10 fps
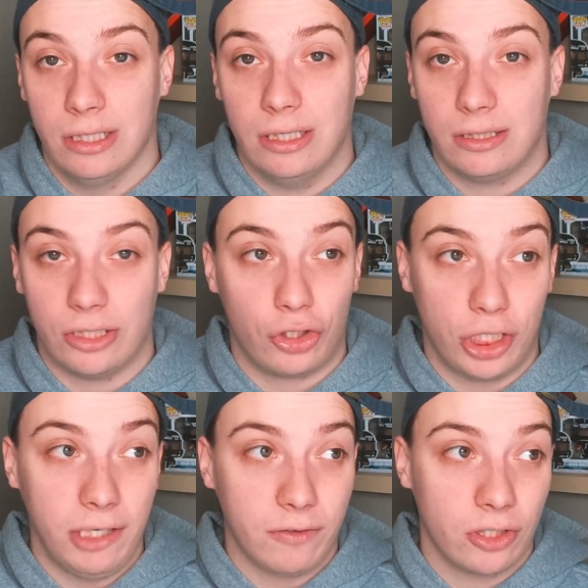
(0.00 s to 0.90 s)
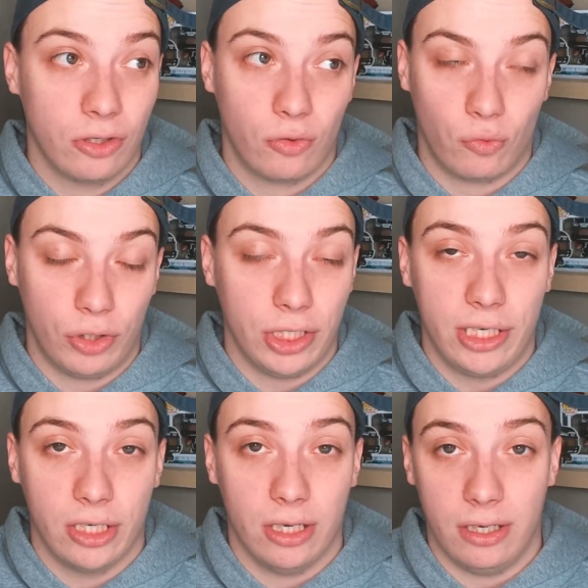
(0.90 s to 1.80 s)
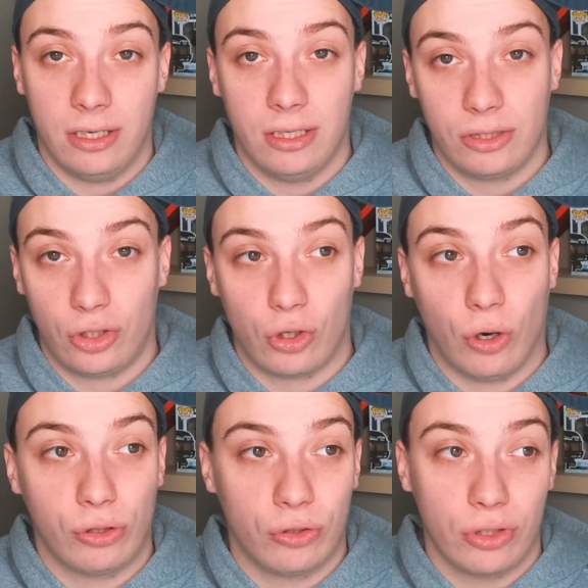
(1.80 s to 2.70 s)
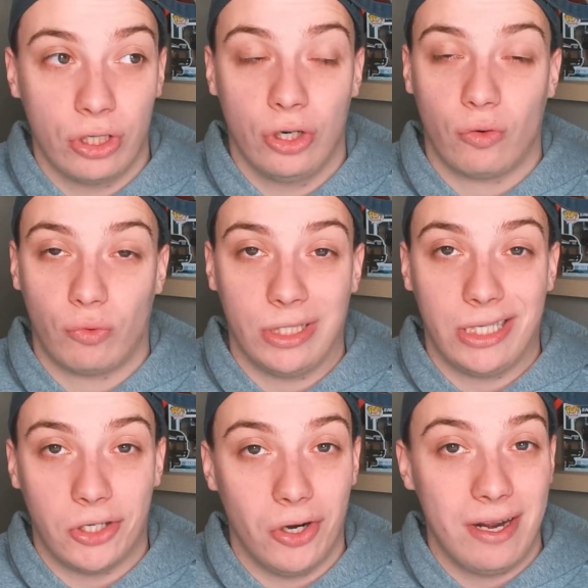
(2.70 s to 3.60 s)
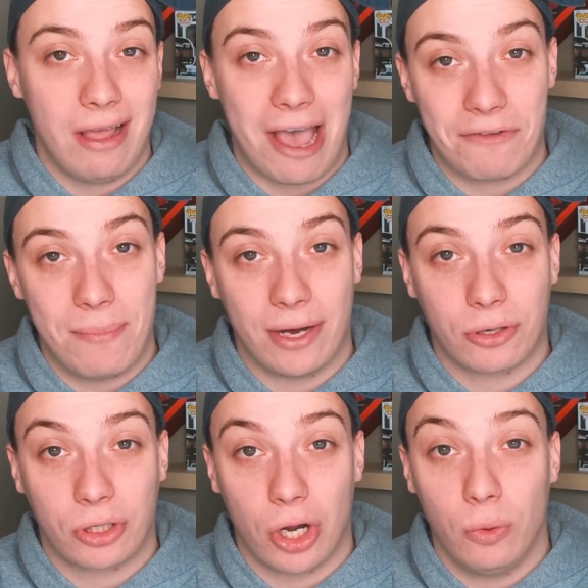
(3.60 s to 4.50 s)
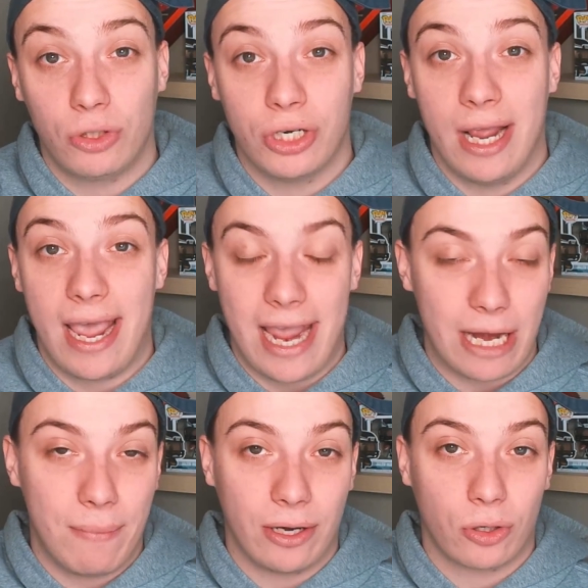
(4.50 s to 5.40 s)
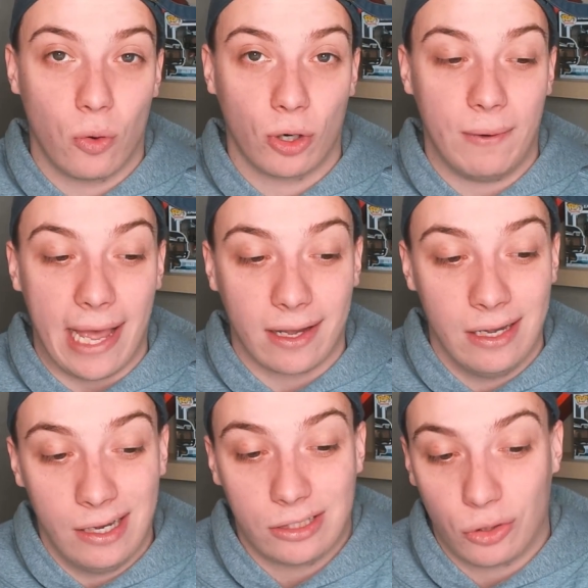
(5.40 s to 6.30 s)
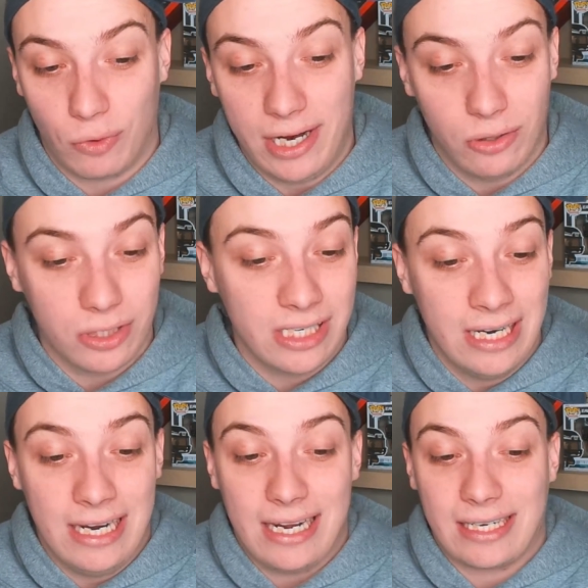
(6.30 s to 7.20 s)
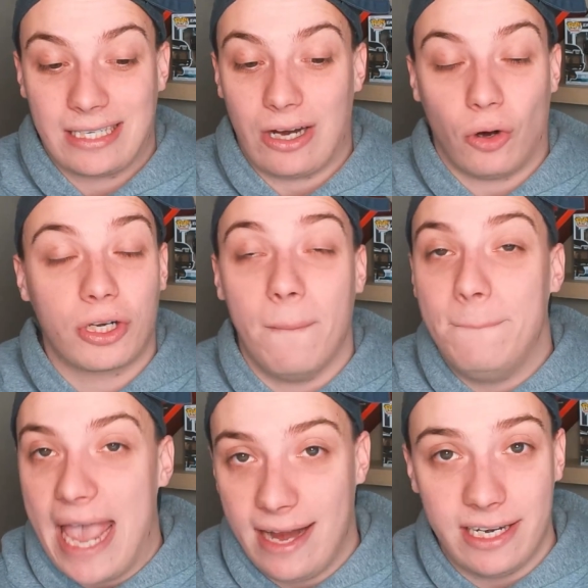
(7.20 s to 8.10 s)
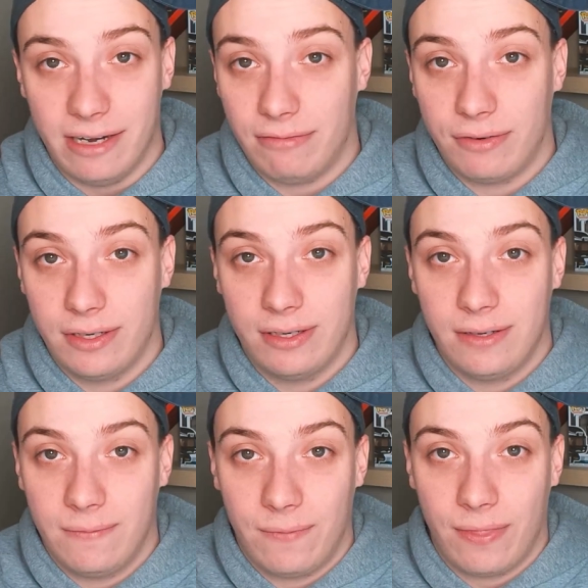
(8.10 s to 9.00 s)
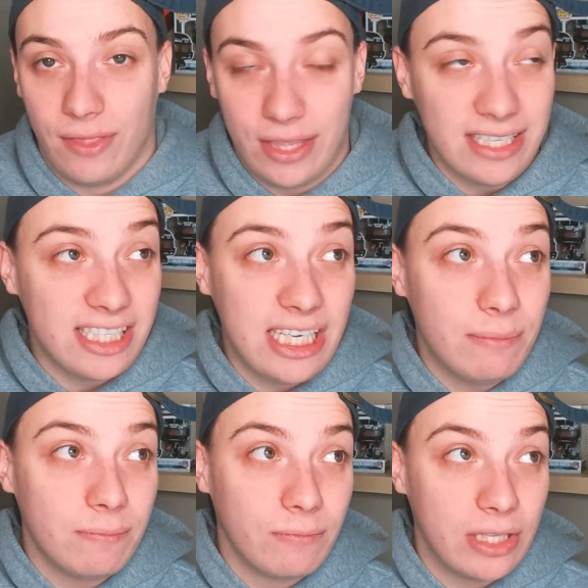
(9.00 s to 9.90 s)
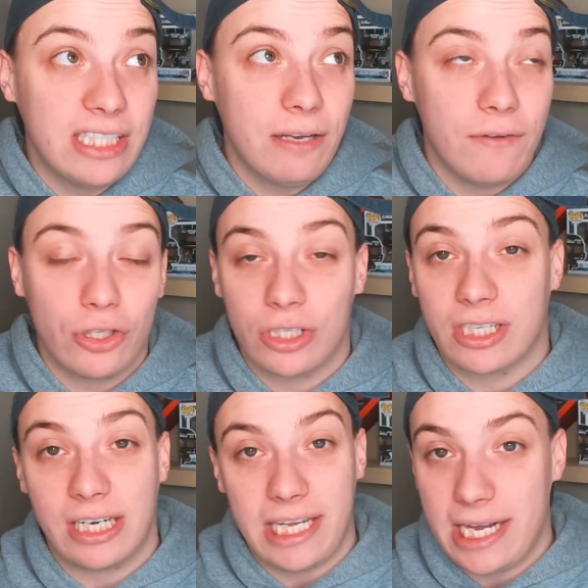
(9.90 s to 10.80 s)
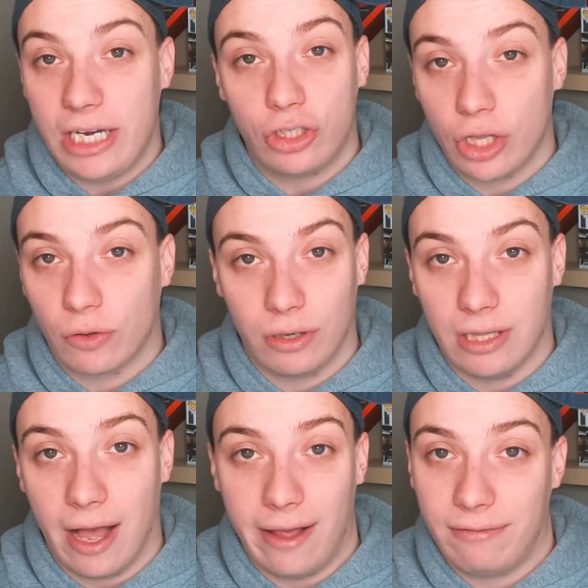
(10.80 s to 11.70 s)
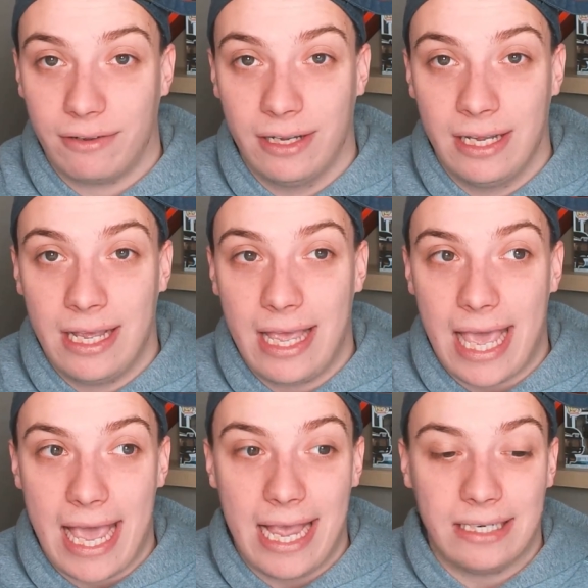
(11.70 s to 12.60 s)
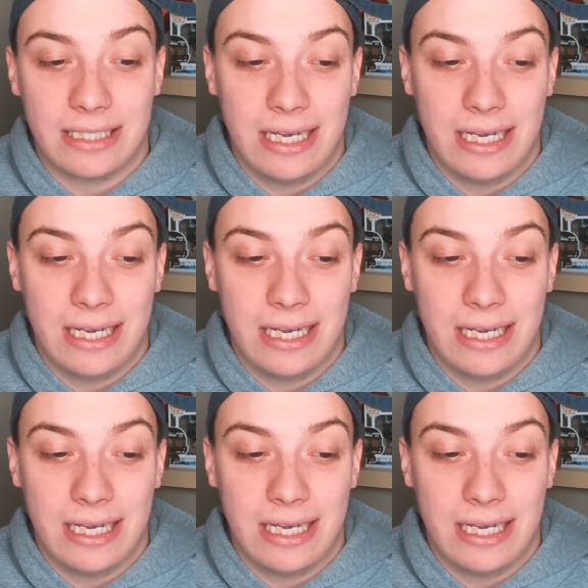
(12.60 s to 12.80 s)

The Chiefs, really good. The Chargers, really good, have a better coach and a better quarterback. The Raiders are competitive. This division's going to eat each other alive. And